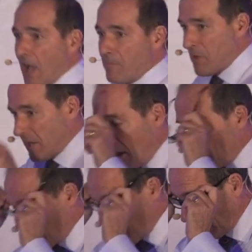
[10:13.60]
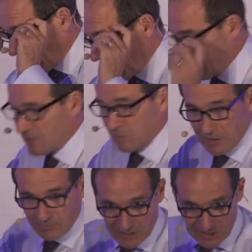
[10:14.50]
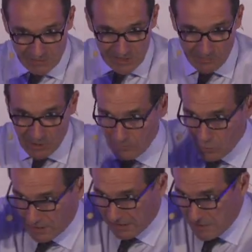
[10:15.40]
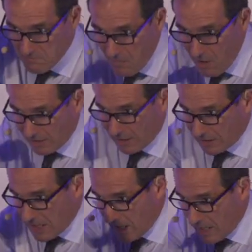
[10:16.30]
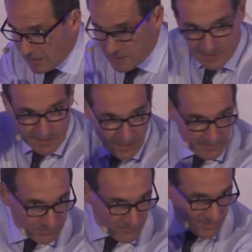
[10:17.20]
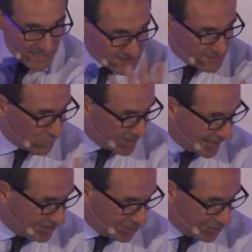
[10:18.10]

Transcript: I pick up with my glasses what I'm going to use tomorrow morning, and I mark it S. That's what I